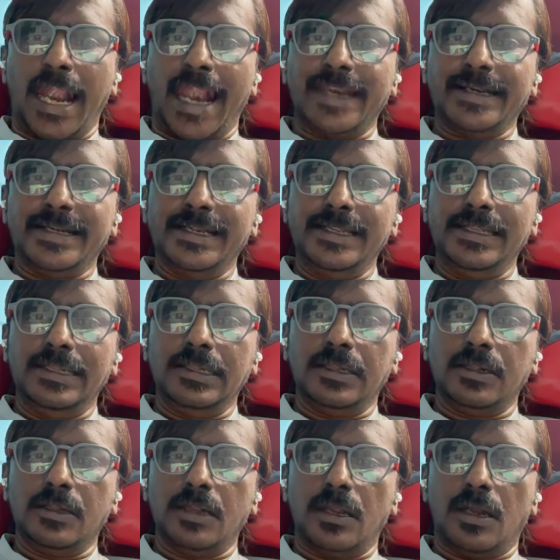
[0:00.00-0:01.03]

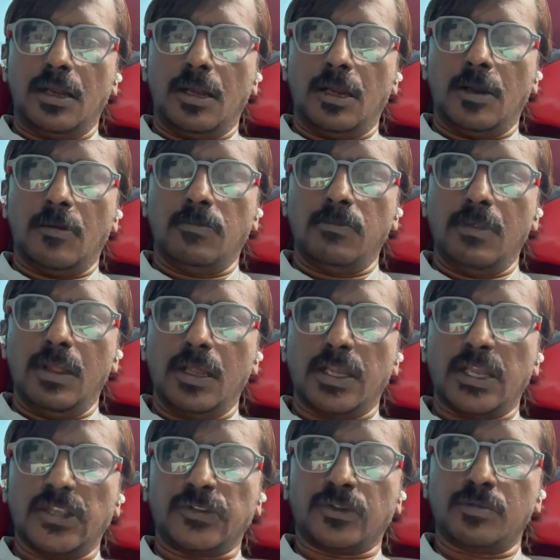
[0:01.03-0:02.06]
handle
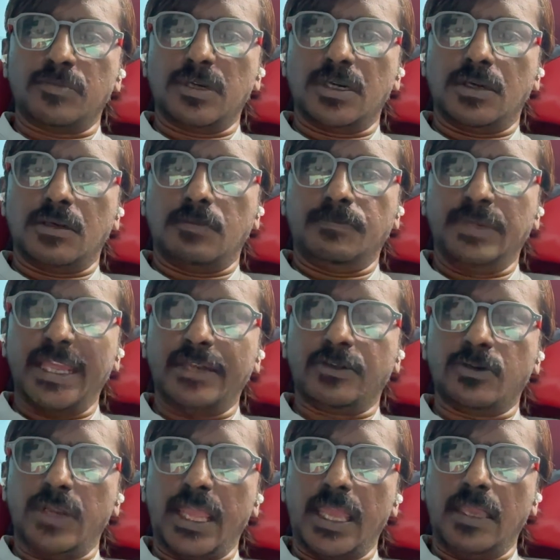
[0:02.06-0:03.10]
customer
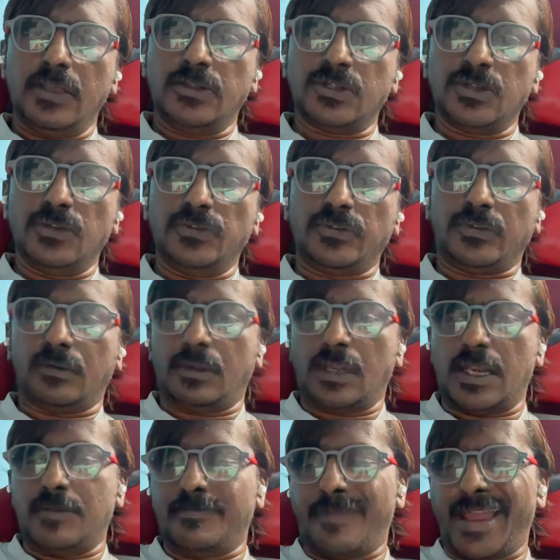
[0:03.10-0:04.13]
day-to-day issues
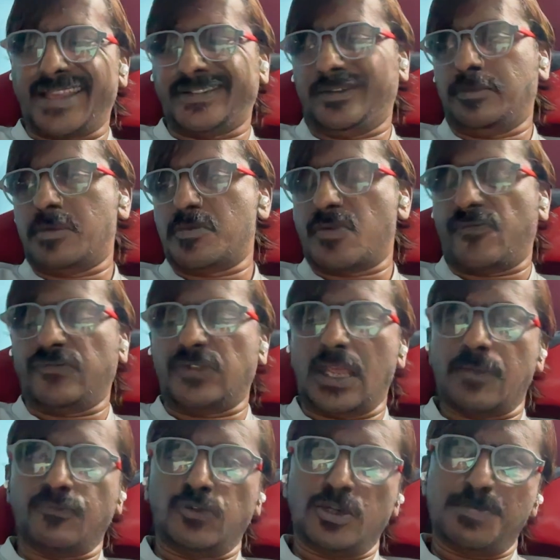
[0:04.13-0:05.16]
when maximum of
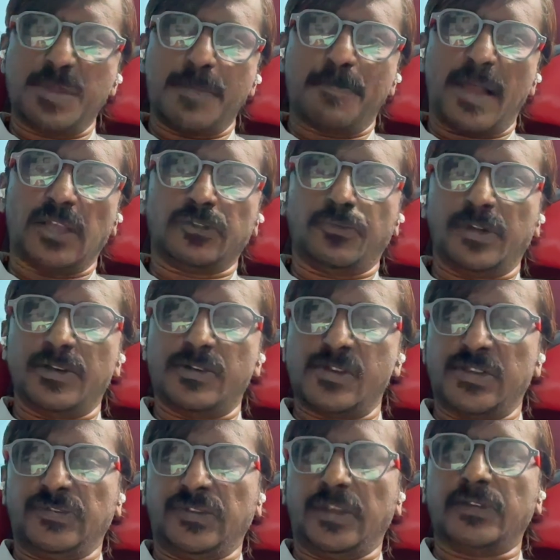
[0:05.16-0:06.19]
them will be password
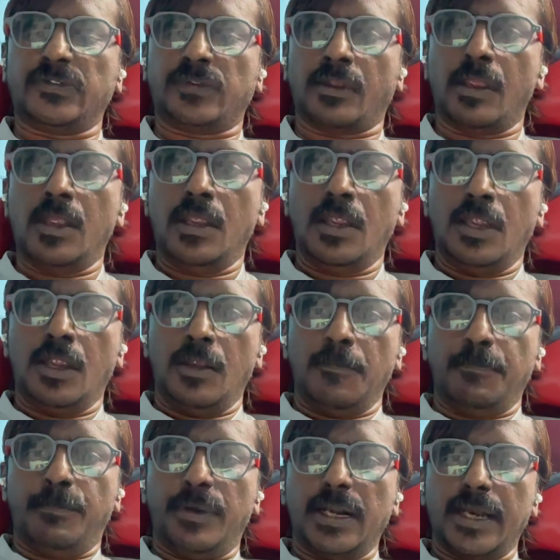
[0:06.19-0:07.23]
resets.
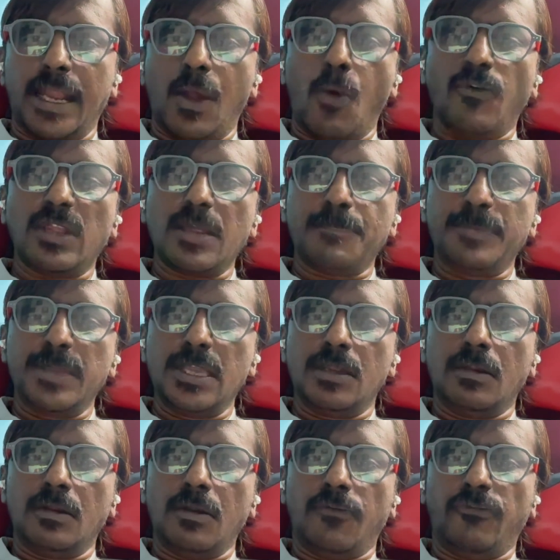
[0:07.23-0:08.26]
But over a
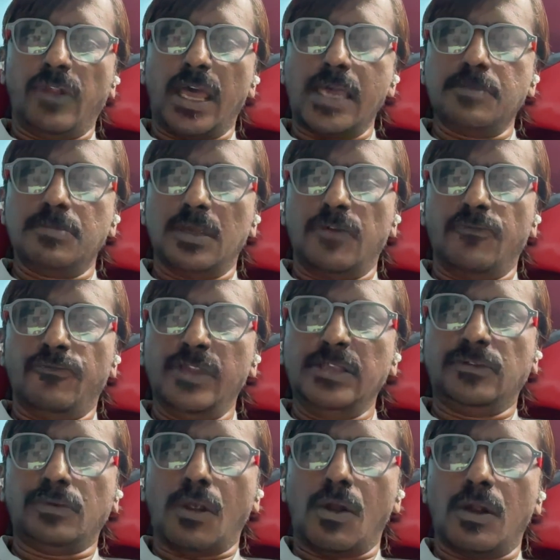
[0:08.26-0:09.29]
period of time,
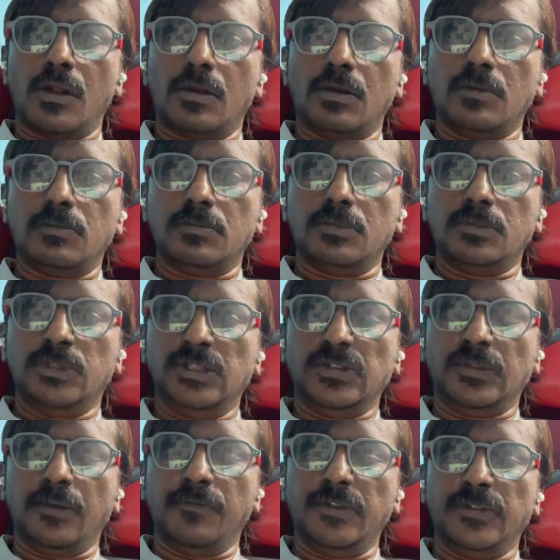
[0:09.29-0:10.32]
we saw the
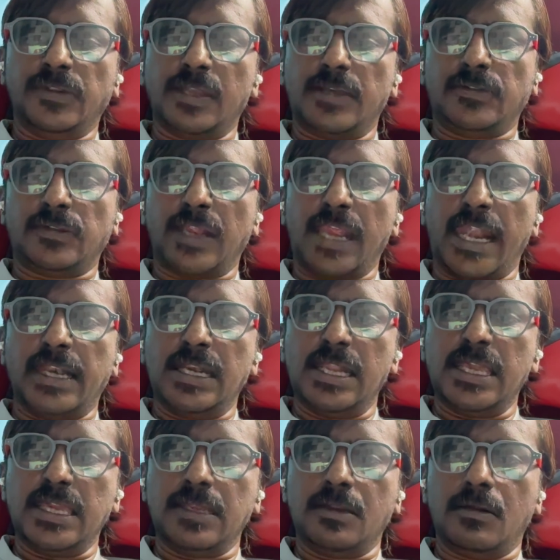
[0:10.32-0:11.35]
service desk
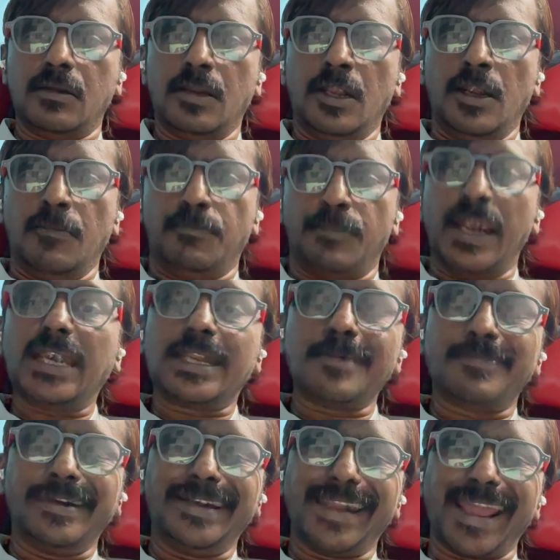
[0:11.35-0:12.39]
handling
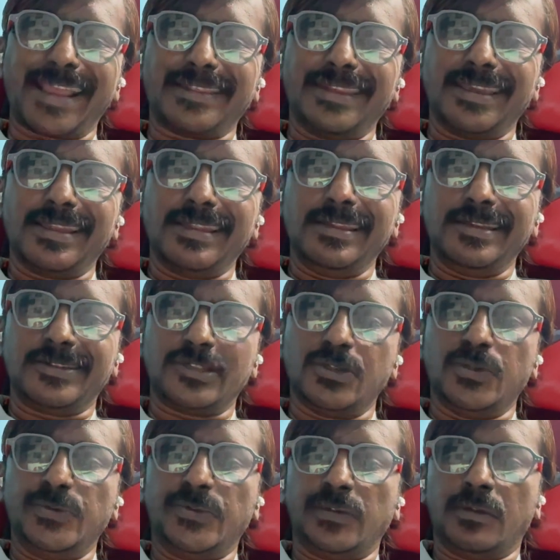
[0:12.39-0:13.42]
multiple technical
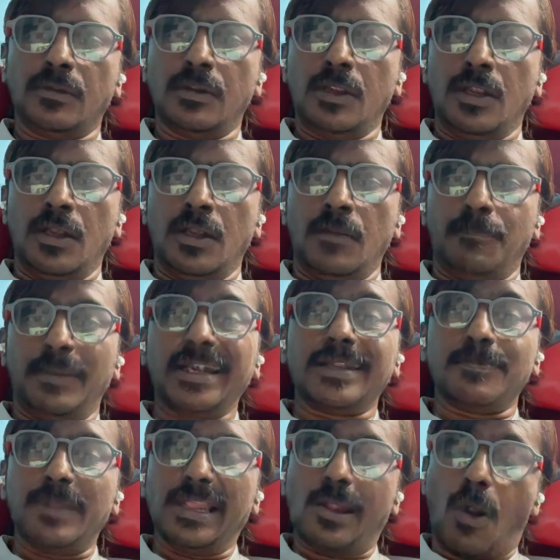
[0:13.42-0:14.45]
issues,
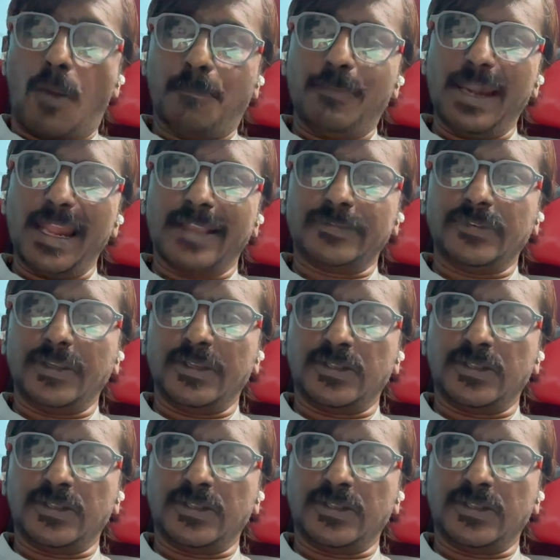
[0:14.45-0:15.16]
multiple complex